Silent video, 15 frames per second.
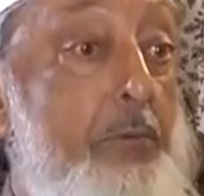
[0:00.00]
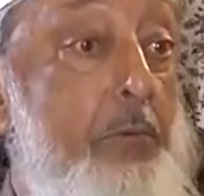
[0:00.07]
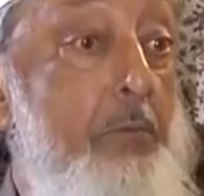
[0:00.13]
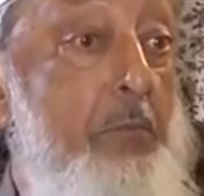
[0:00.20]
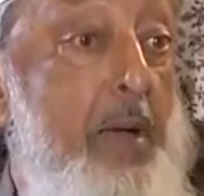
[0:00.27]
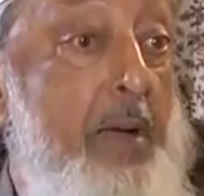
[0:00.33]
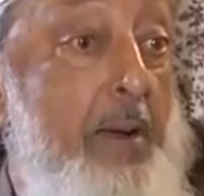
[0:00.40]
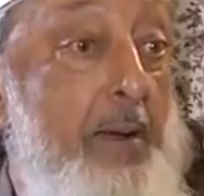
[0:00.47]
or
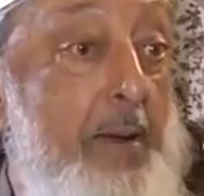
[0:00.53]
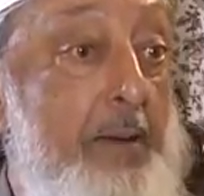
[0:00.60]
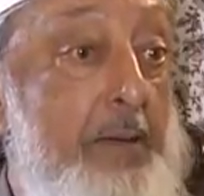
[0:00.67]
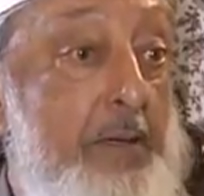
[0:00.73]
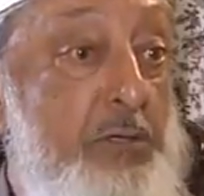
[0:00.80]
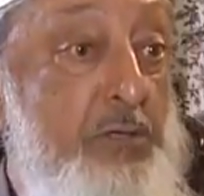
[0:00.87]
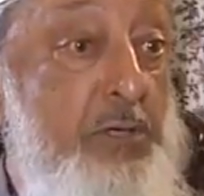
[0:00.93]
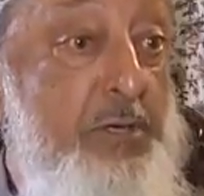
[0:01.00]

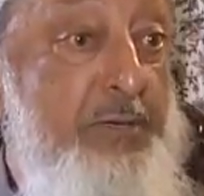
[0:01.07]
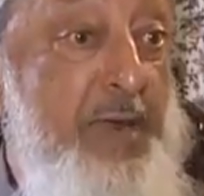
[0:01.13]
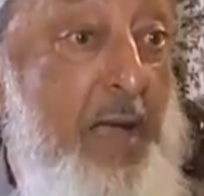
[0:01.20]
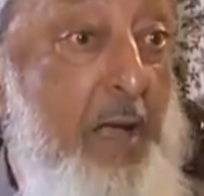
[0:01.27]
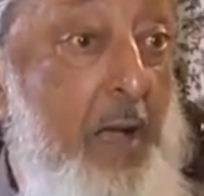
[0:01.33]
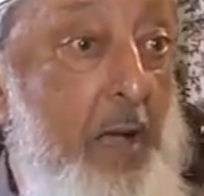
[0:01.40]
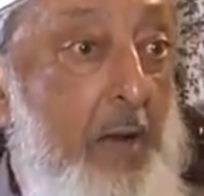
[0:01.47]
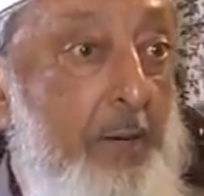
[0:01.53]
Bangladeshi
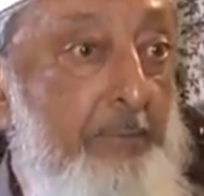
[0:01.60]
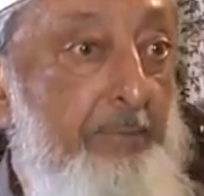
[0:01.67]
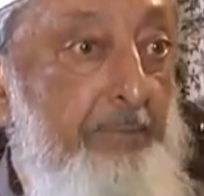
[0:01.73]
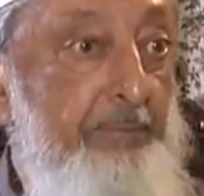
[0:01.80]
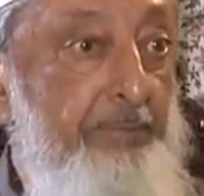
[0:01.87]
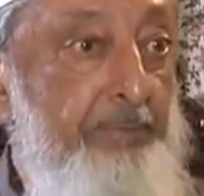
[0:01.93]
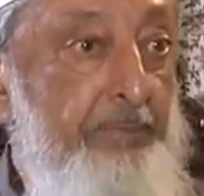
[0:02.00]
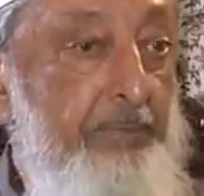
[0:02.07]
taka?
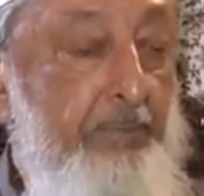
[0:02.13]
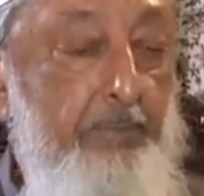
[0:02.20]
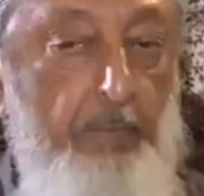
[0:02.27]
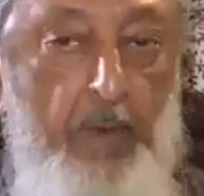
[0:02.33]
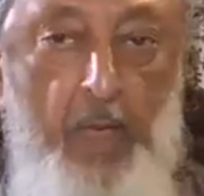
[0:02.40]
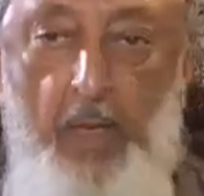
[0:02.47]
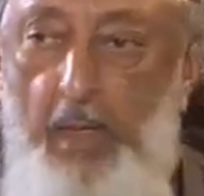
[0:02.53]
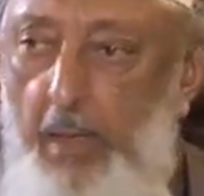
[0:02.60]

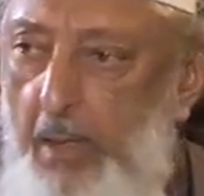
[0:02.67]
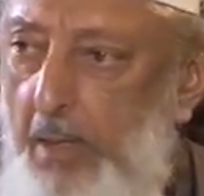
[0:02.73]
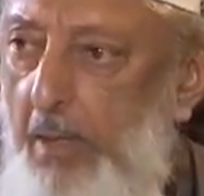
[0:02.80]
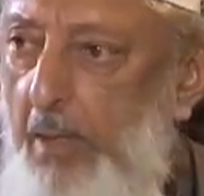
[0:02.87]
Huh?